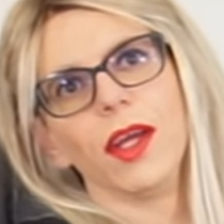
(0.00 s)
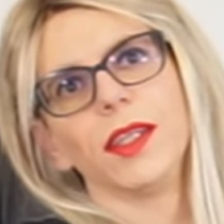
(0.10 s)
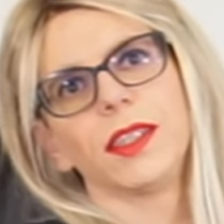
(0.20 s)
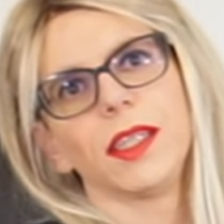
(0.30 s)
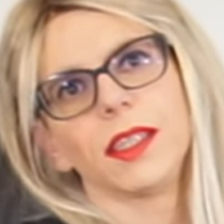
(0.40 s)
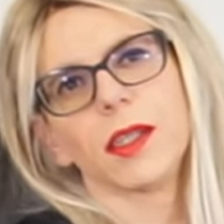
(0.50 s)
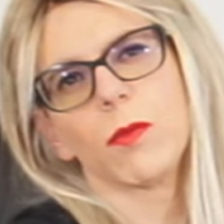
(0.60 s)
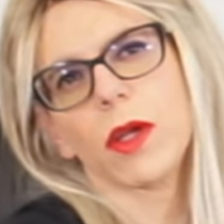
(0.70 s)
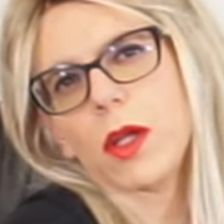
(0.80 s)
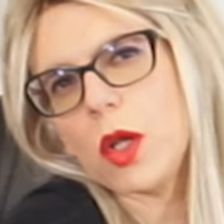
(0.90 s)
Since I'm
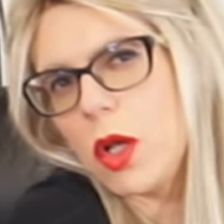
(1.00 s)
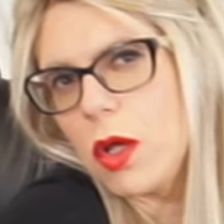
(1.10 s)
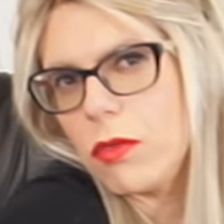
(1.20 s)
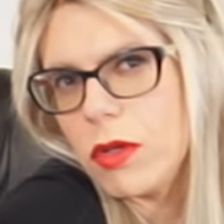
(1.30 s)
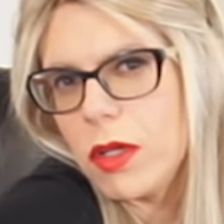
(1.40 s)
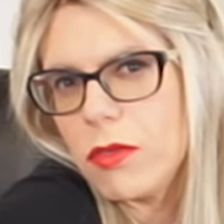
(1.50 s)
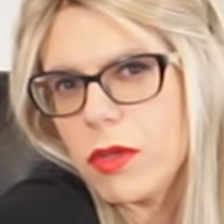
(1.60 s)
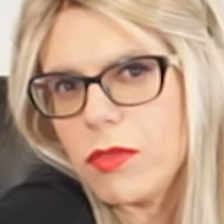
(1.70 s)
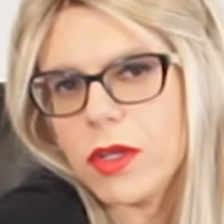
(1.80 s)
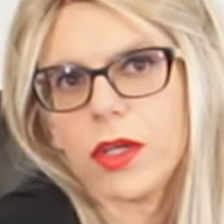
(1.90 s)
making a lovely
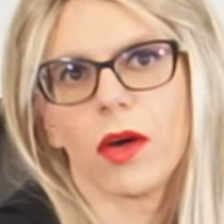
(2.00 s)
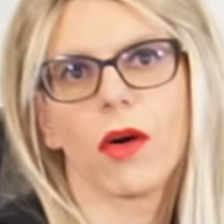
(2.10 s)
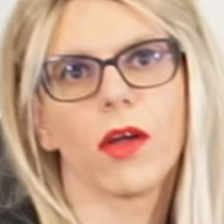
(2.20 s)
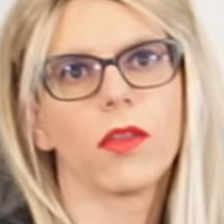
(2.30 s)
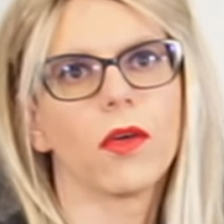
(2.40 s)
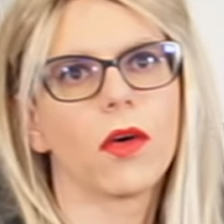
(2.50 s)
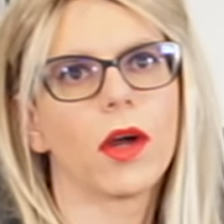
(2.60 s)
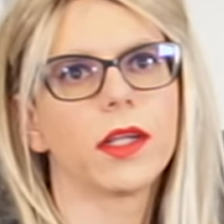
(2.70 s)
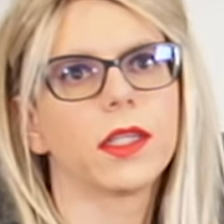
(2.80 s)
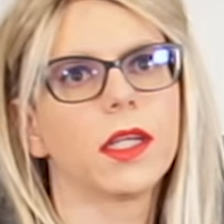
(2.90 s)
video, I thought
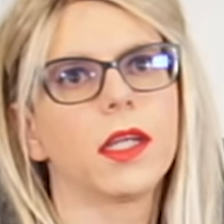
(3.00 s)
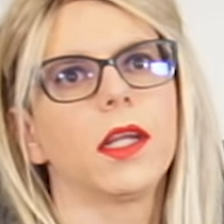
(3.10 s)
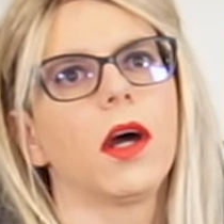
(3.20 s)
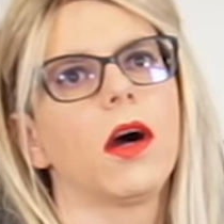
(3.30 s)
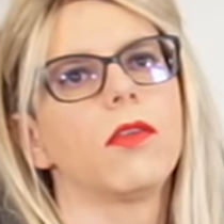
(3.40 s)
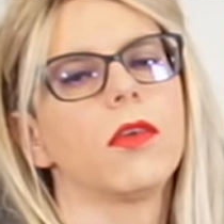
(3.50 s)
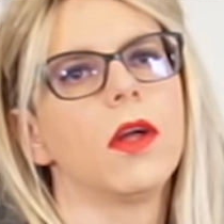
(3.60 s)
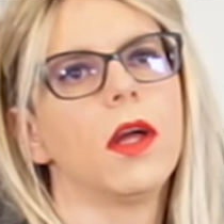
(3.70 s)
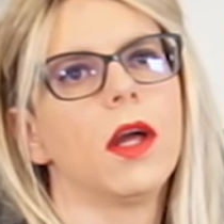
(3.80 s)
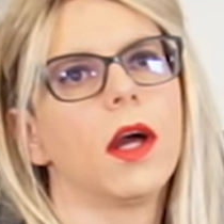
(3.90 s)
I'd take it off
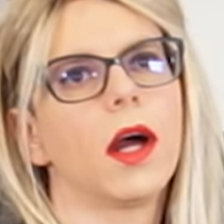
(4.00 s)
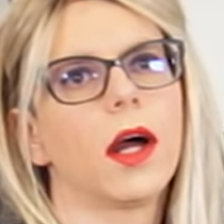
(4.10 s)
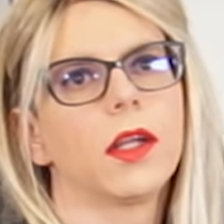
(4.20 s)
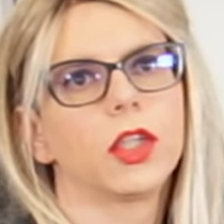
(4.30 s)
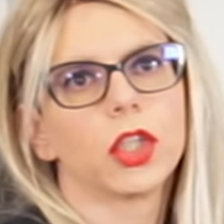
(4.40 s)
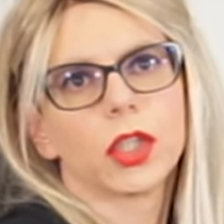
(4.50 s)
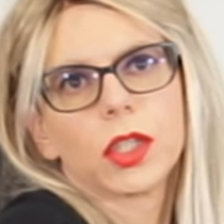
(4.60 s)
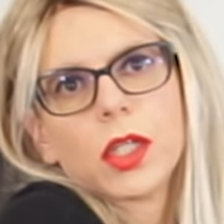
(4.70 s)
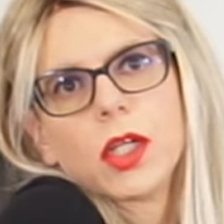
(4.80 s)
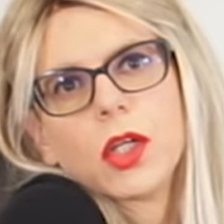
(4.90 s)
and just
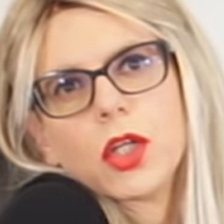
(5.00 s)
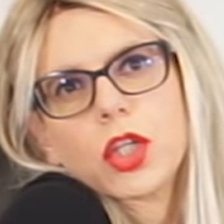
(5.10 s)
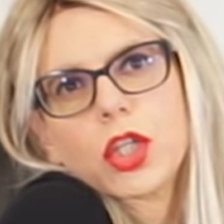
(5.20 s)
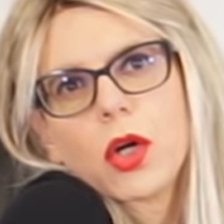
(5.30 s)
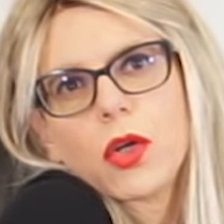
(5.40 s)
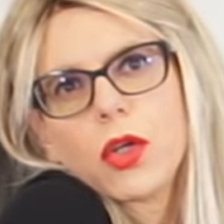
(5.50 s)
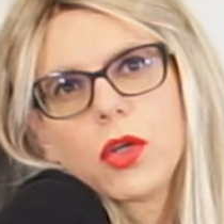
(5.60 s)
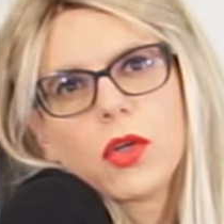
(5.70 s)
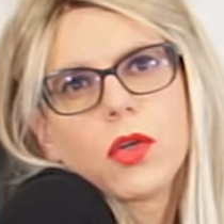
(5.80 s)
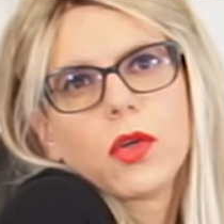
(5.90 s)
show
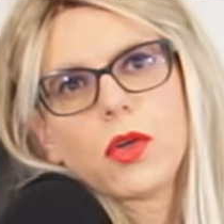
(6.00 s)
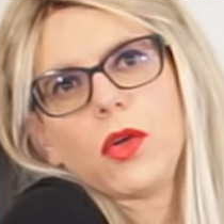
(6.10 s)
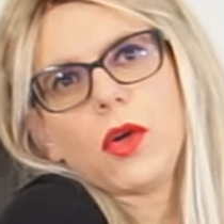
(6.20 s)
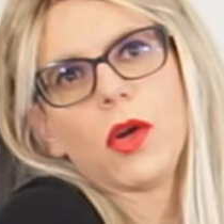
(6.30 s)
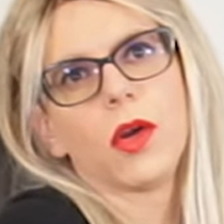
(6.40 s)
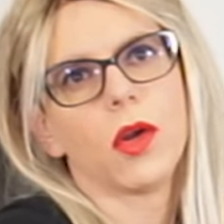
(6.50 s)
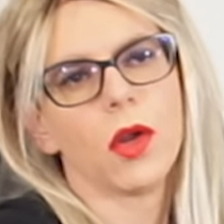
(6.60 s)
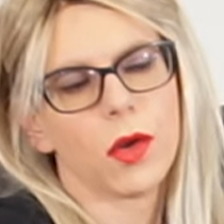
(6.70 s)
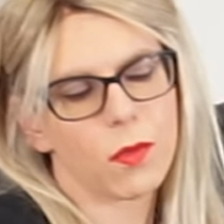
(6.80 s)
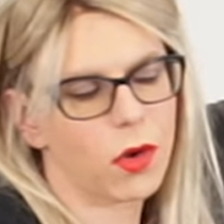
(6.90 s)
you
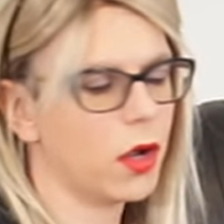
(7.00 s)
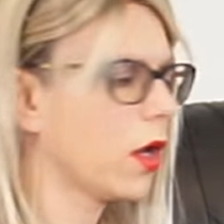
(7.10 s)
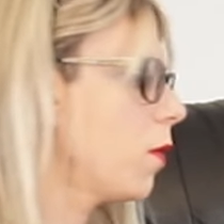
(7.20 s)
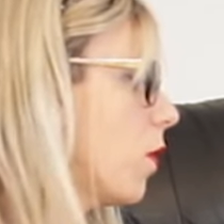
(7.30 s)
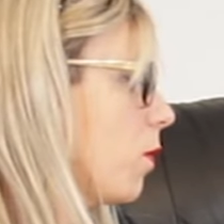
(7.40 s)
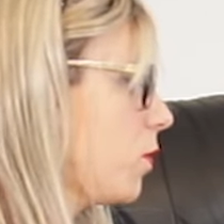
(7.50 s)
what I'm up